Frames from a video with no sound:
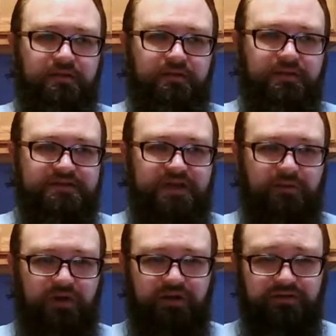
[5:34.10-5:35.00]
This
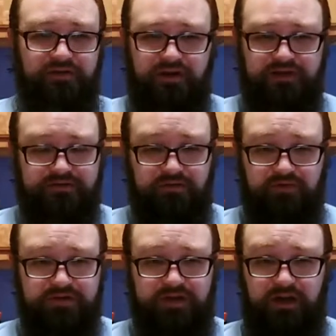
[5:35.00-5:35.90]
time around, you're not
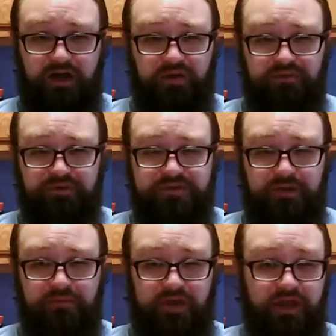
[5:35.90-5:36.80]
traversing up through
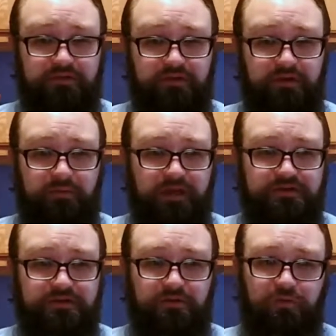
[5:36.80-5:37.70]
some
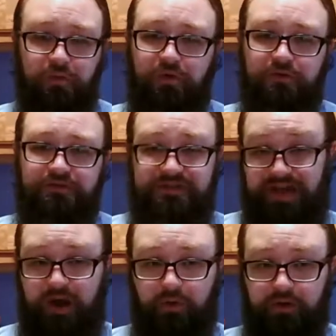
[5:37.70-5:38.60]
interdimensional world
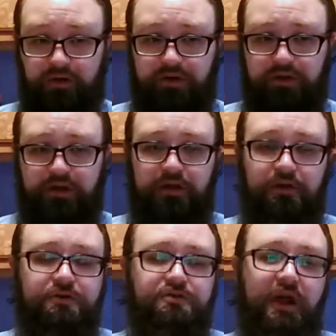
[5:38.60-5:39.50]
tower.
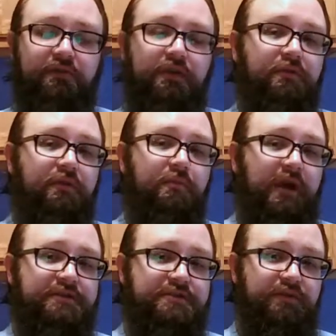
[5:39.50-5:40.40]
You're traveling through the
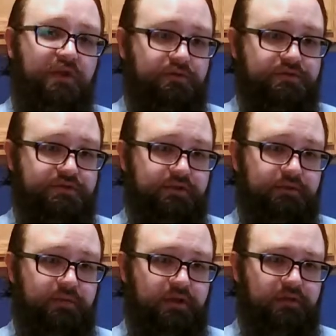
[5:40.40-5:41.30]
branches of Yggdrasil,
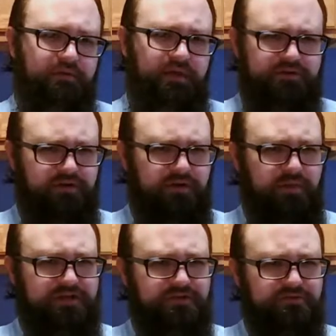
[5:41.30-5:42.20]
the
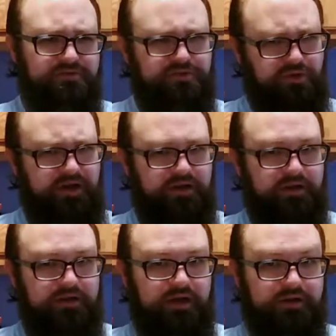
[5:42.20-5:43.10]
interdimensional tree
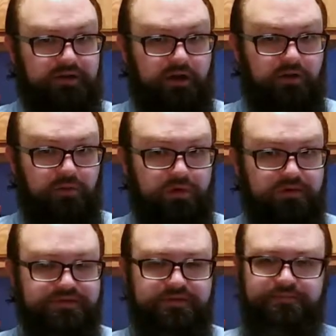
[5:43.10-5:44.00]
connecting all the worlds.